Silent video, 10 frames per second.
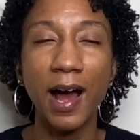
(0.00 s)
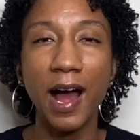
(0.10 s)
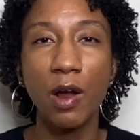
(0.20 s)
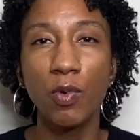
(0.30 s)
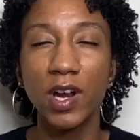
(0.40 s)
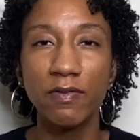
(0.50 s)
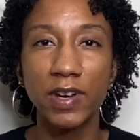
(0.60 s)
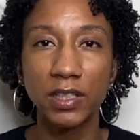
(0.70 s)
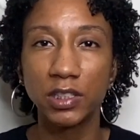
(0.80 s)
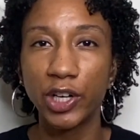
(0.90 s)
I wouldn't have
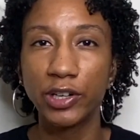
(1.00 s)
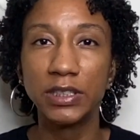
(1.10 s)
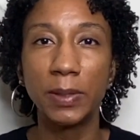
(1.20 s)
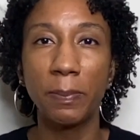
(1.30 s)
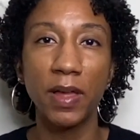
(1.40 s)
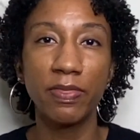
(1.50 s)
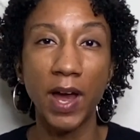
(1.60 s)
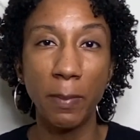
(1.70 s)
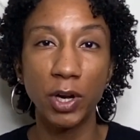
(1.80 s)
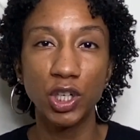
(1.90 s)
necessarily spent
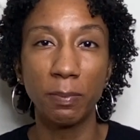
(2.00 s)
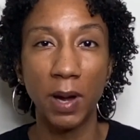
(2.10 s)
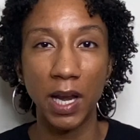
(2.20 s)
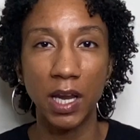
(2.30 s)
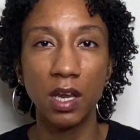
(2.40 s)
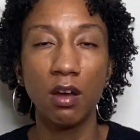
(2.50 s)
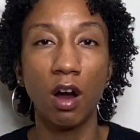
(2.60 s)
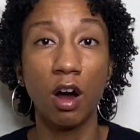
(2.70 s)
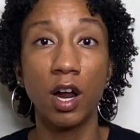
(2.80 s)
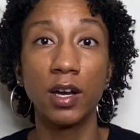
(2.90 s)
that much money
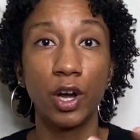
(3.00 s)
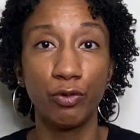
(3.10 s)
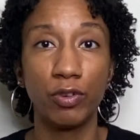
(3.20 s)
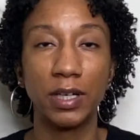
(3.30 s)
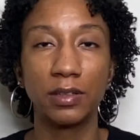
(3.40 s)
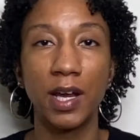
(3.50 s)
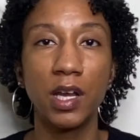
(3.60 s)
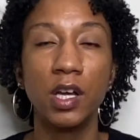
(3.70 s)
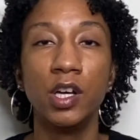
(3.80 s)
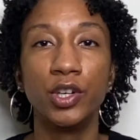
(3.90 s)
on a ring
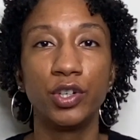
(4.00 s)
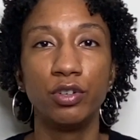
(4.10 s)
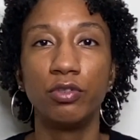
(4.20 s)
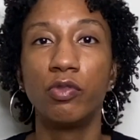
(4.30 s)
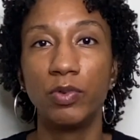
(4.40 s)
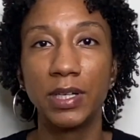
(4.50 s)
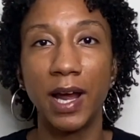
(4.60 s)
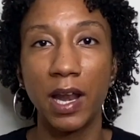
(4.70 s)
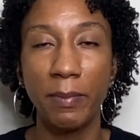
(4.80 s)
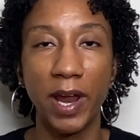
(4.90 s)
light to
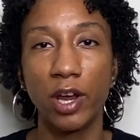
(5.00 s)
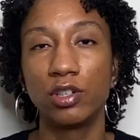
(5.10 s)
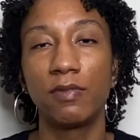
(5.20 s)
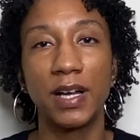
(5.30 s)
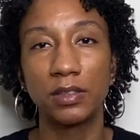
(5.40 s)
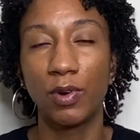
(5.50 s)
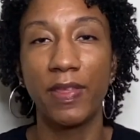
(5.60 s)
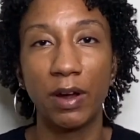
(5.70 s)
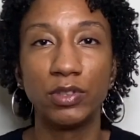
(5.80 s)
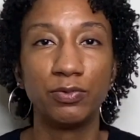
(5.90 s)
retighten my hair. So that's why
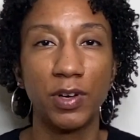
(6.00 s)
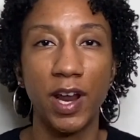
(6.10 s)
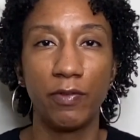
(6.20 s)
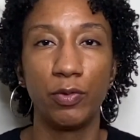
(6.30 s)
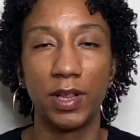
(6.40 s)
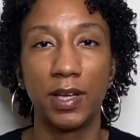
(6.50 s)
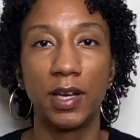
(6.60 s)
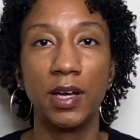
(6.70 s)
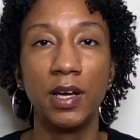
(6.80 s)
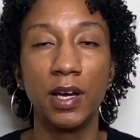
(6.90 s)
that was never
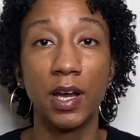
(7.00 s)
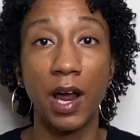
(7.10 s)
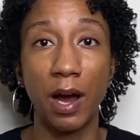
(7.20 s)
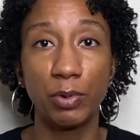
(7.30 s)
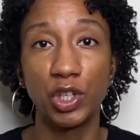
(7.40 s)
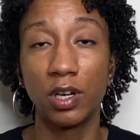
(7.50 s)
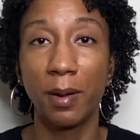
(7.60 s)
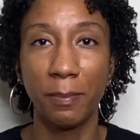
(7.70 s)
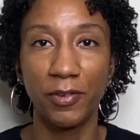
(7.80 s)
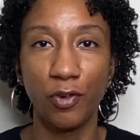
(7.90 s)
really an option
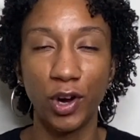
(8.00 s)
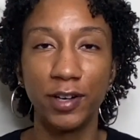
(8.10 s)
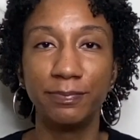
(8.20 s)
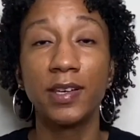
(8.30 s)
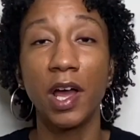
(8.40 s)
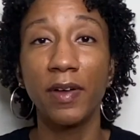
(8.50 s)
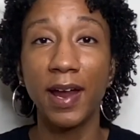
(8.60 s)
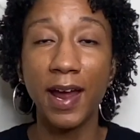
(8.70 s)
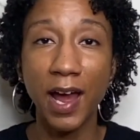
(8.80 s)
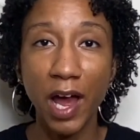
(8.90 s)
before. Now that I
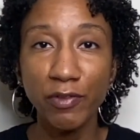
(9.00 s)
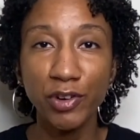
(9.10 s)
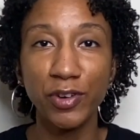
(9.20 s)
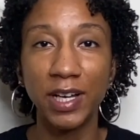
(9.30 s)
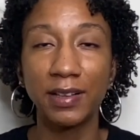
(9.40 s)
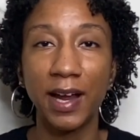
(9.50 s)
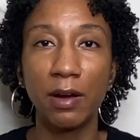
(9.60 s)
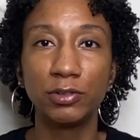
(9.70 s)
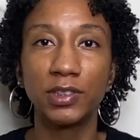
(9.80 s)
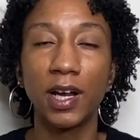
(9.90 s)
have a ring light, I
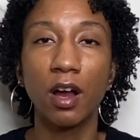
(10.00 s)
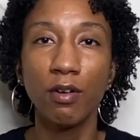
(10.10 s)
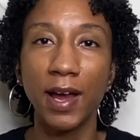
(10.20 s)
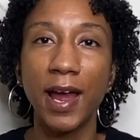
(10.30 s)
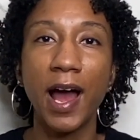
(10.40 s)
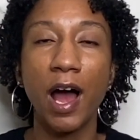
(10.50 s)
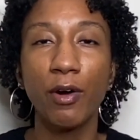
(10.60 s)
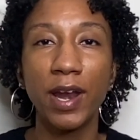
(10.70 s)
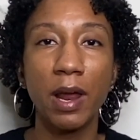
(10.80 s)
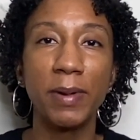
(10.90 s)
was like, okay, how
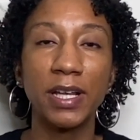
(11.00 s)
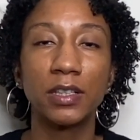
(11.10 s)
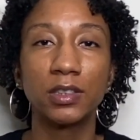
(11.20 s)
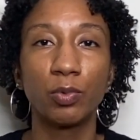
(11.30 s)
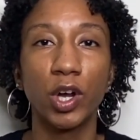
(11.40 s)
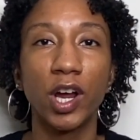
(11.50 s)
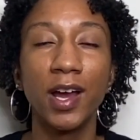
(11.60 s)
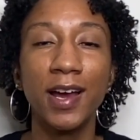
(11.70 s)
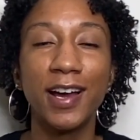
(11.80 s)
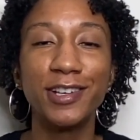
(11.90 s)
can I make this work?
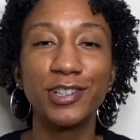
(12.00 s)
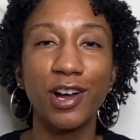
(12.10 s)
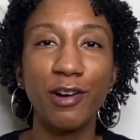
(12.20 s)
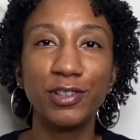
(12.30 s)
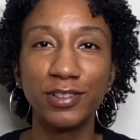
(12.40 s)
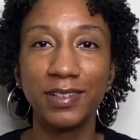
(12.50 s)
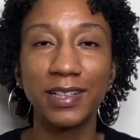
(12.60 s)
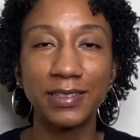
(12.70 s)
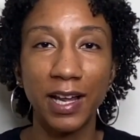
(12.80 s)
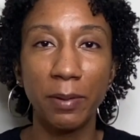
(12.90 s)
And so I was really
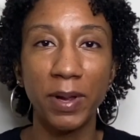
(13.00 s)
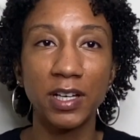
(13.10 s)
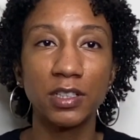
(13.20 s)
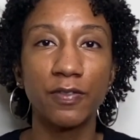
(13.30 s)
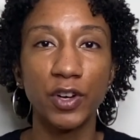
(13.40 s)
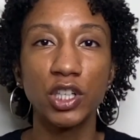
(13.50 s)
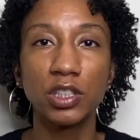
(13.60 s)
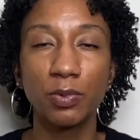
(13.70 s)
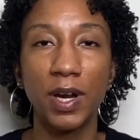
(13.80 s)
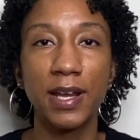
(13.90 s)
excited because
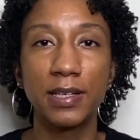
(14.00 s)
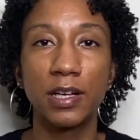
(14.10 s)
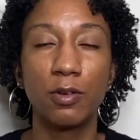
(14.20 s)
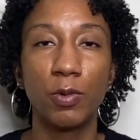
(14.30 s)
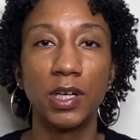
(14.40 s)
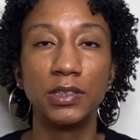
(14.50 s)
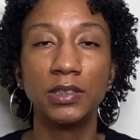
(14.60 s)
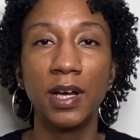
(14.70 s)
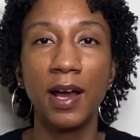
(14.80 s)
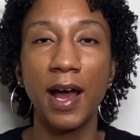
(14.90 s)
first what I did was
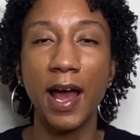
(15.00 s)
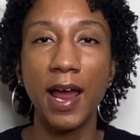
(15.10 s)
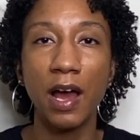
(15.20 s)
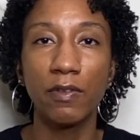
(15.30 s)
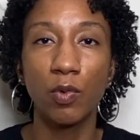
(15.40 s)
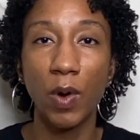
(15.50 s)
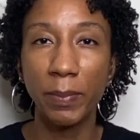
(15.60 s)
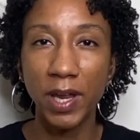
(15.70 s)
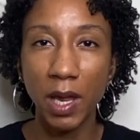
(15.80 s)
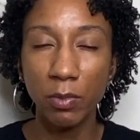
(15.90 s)
I have a web
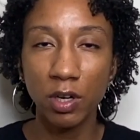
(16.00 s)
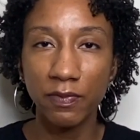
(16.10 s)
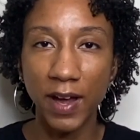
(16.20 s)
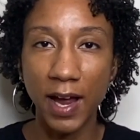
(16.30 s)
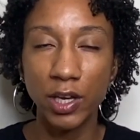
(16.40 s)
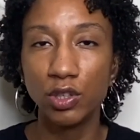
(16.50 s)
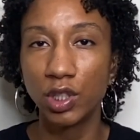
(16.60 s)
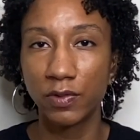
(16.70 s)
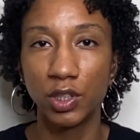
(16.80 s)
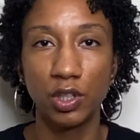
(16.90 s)
camera that I
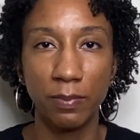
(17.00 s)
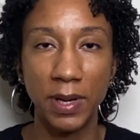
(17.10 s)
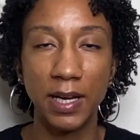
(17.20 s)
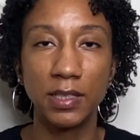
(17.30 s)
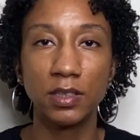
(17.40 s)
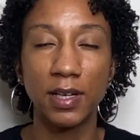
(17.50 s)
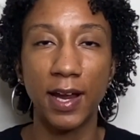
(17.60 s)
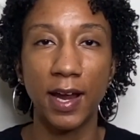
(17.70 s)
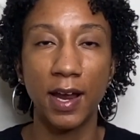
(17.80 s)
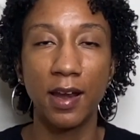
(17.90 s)
use for Zoom meetings,
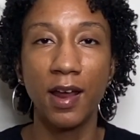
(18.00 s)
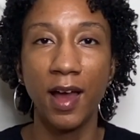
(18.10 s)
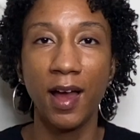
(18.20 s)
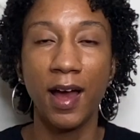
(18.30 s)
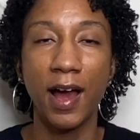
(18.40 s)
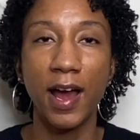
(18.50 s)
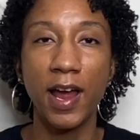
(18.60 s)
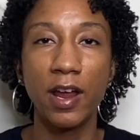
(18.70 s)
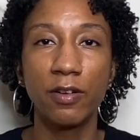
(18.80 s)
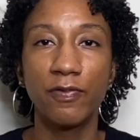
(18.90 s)
and
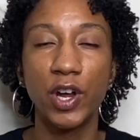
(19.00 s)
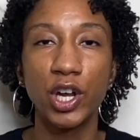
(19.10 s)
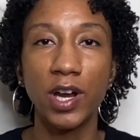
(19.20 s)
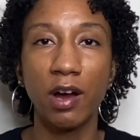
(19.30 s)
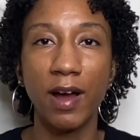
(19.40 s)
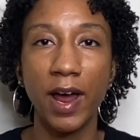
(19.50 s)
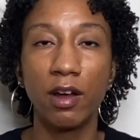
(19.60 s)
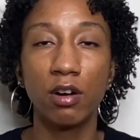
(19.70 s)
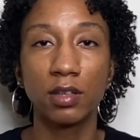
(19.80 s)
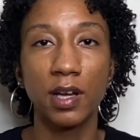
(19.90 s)
I figured out how to
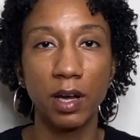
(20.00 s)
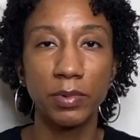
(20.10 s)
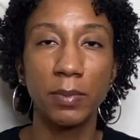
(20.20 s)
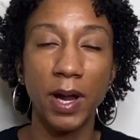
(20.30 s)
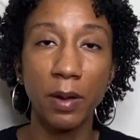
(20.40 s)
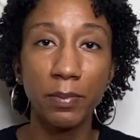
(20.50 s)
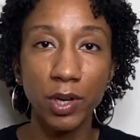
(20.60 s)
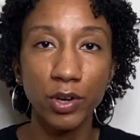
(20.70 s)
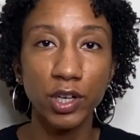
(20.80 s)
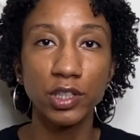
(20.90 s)
hook that up to my
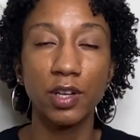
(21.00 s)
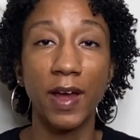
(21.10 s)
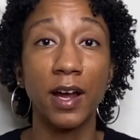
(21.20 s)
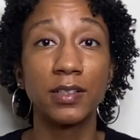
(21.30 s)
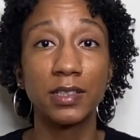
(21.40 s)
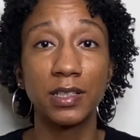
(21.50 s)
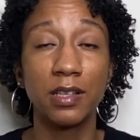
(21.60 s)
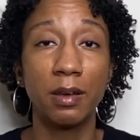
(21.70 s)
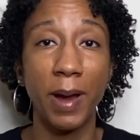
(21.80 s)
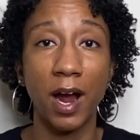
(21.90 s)
computer so that I could see
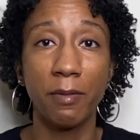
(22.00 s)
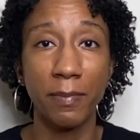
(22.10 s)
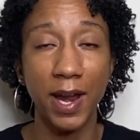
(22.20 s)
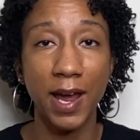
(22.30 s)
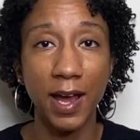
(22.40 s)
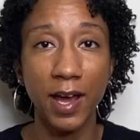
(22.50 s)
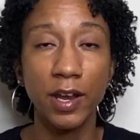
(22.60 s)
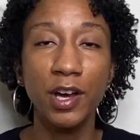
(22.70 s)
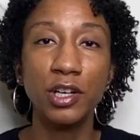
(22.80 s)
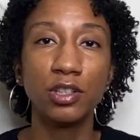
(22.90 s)
the back of my head.
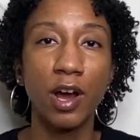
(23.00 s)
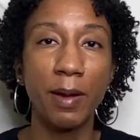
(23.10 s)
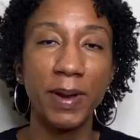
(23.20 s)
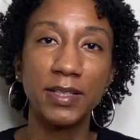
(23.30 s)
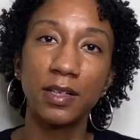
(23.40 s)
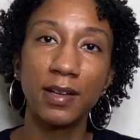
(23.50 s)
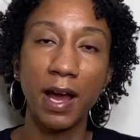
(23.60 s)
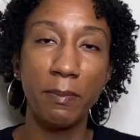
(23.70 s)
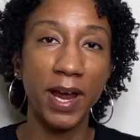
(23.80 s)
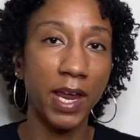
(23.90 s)
So I basically have
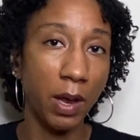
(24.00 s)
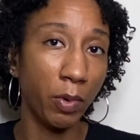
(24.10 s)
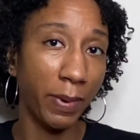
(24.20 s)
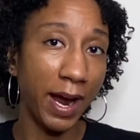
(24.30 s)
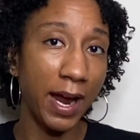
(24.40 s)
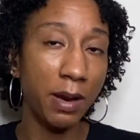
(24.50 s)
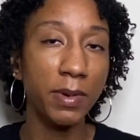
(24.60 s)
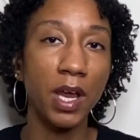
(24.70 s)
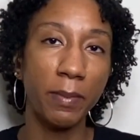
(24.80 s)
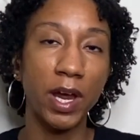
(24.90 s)
my camera behind
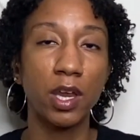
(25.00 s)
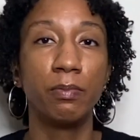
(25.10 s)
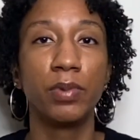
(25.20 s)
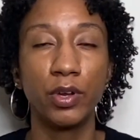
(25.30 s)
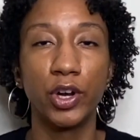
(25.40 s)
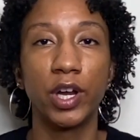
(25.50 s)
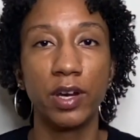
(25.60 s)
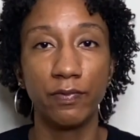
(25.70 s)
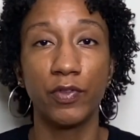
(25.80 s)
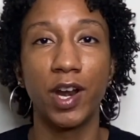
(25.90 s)
me and my computer
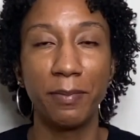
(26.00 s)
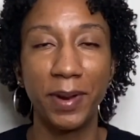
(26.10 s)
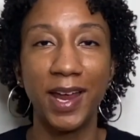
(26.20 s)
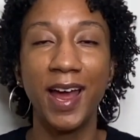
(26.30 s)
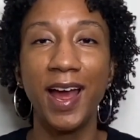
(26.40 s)
in front of me.